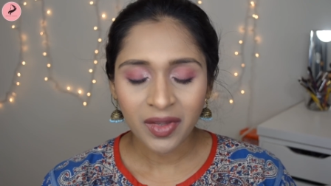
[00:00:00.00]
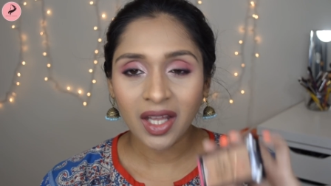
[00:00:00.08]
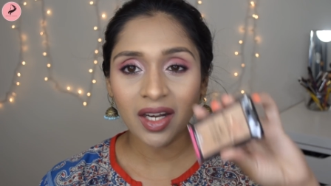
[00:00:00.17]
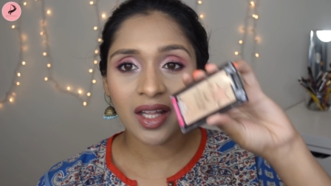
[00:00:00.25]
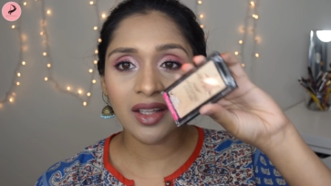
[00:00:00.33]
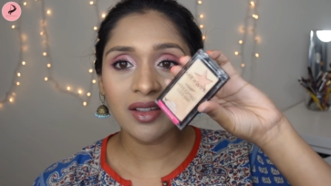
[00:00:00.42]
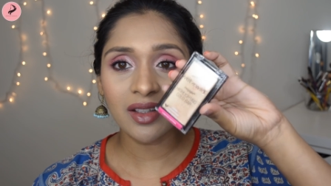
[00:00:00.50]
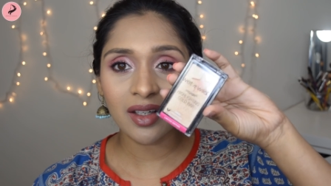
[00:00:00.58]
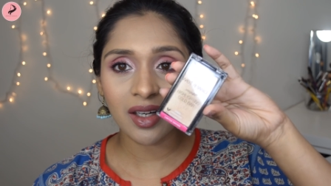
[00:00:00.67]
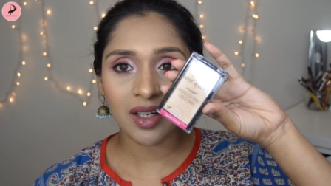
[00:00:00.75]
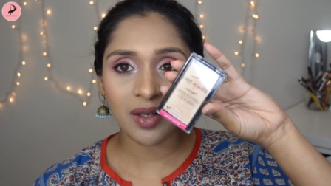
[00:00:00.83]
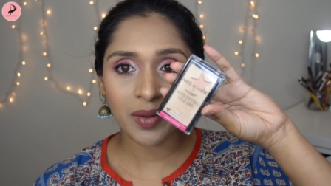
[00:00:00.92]
Another
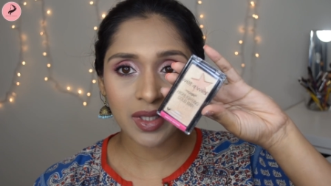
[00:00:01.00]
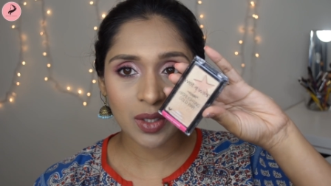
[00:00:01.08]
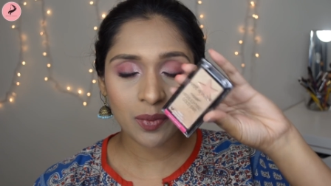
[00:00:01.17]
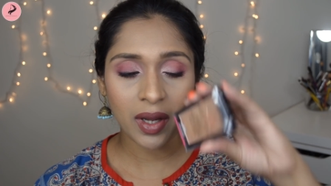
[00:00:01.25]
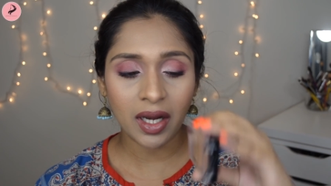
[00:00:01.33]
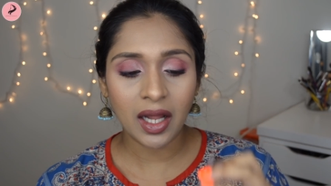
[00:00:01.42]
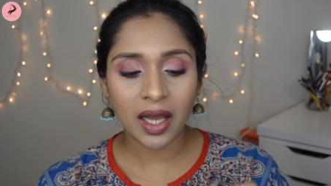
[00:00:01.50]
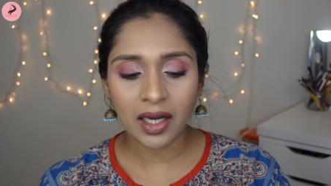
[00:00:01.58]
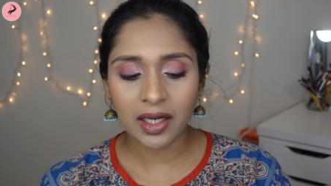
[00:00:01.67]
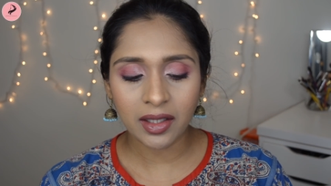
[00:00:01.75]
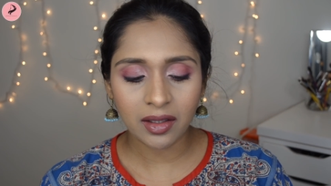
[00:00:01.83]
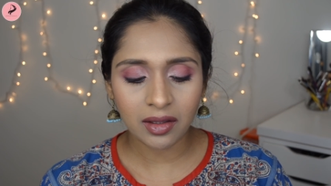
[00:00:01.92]
Wet n Wild
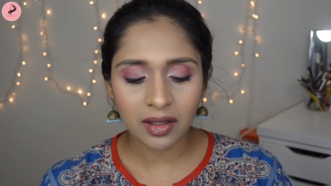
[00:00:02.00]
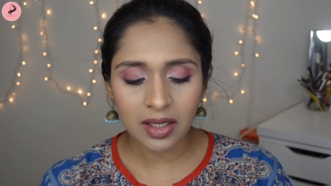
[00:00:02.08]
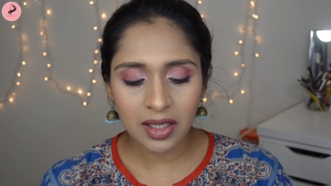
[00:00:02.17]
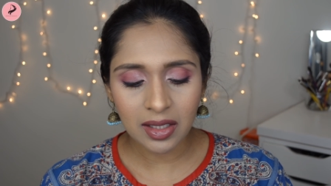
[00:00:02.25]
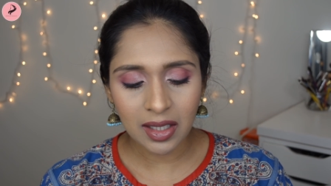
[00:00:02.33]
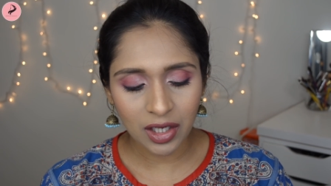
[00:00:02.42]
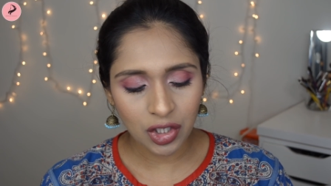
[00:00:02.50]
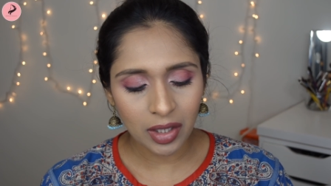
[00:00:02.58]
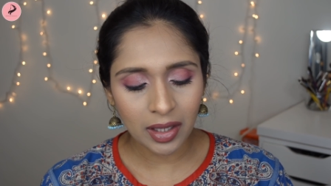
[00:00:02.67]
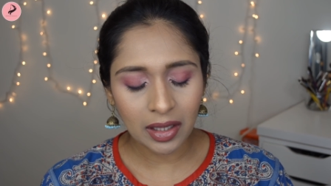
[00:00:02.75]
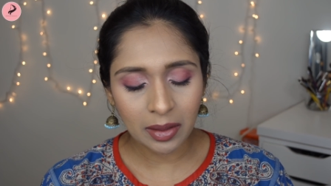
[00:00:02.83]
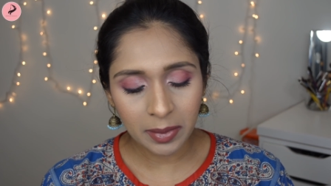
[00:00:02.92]
highlighter. This is
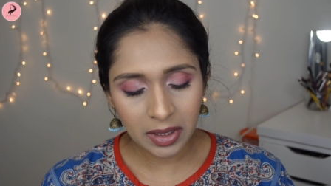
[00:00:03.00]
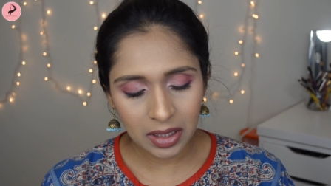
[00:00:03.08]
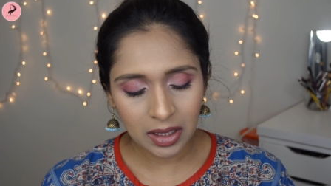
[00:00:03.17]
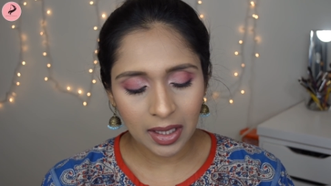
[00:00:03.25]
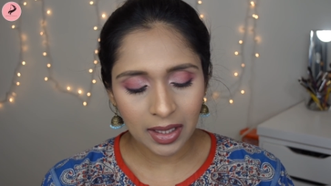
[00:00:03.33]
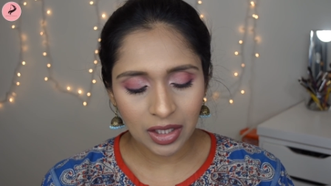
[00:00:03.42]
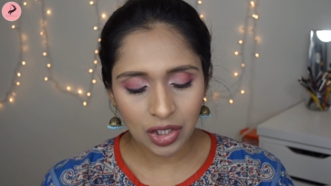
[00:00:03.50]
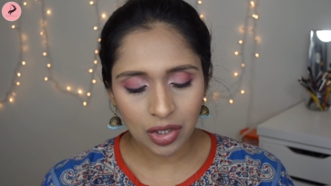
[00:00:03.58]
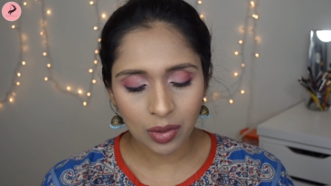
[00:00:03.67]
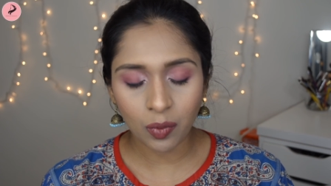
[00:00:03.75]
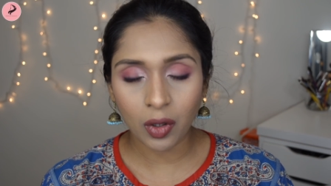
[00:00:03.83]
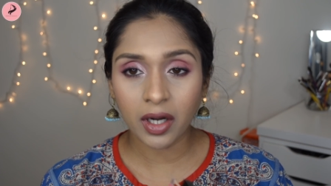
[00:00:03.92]
actually a limited
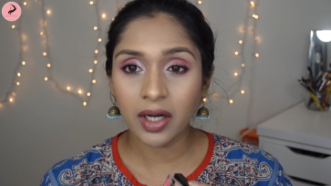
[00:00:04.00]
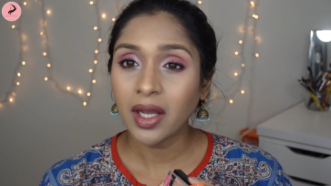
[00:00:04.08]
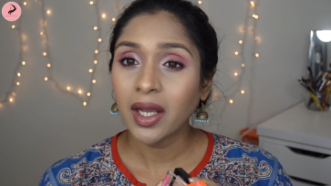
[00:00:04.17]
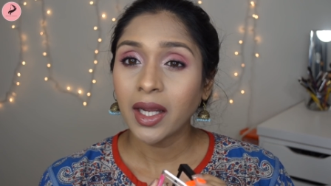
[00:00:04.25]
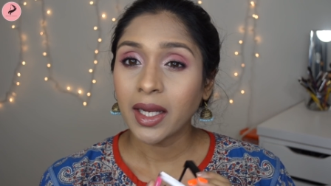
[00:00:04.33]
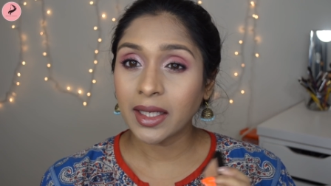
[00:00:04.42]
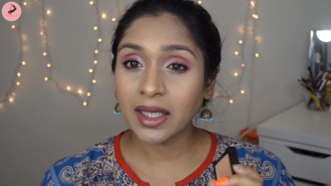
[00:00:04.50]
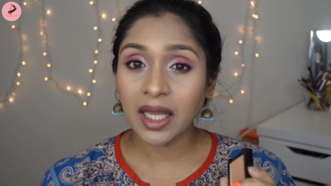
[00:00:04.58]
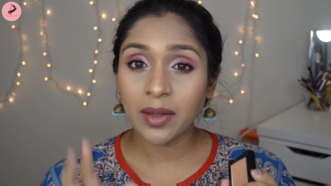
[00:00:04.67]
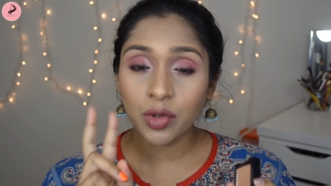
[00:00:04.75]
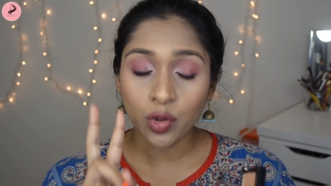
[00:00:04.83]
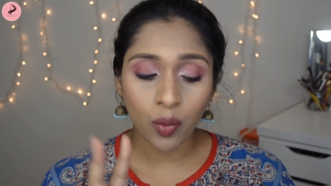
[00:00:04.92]
edition one. It
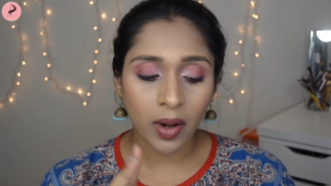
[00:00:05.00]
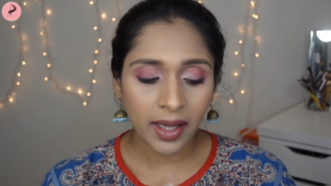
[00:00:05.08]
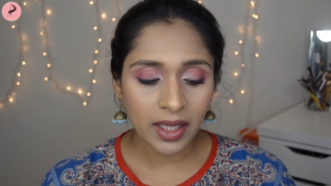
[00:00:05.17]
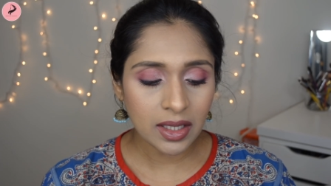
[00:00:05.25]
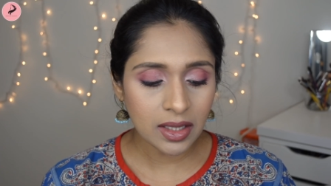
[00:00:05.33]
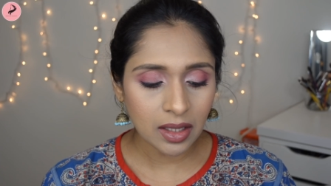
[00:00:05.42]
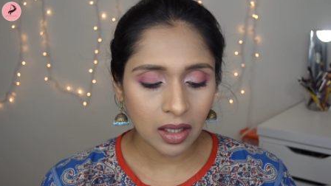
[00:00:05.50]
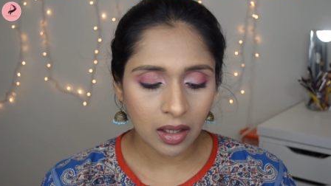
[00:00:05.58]
came twice.